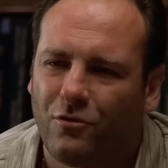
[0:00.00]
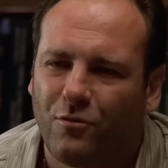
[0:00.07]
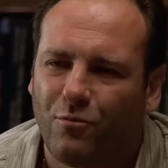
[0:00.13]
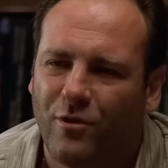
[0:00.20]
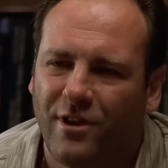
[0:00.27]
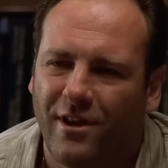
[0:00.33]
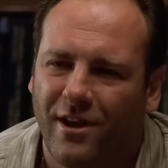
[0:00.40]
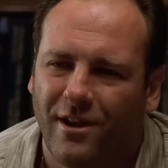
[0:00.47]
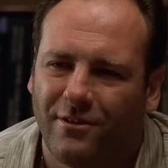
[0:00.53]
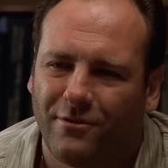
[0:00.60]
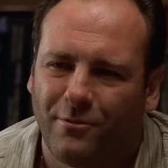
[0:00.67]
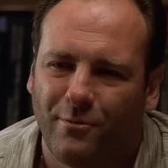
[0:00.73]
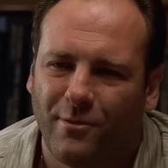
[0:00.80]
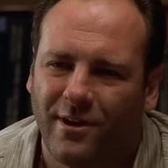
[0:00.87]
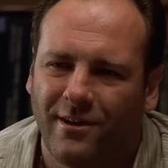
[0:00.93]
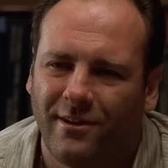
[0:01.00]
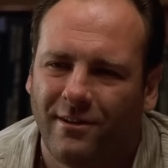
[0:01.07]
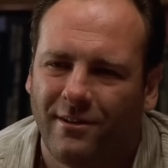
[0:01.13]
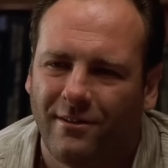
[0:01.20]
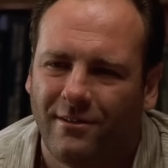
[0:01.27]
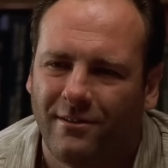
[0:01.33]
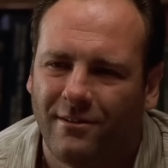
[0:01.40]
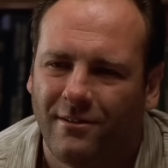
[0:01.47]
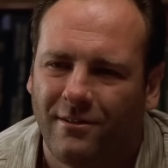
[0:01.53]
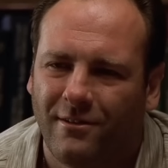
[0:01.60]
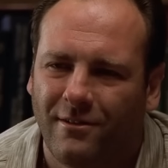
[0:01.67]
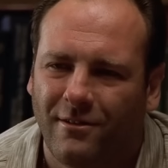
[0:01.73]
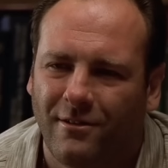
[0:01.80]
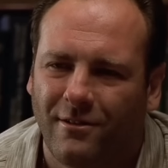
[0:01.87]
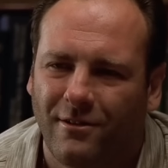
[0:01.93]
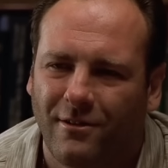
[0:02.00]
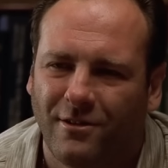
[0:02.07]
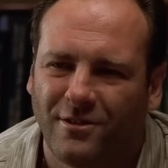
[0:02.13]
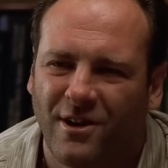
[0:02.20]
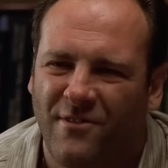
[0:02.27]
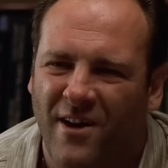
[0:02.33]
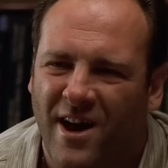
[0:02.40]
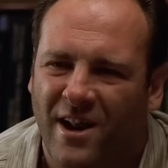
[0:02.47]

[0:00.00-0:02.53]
that was sort of a long rant thing is, the show is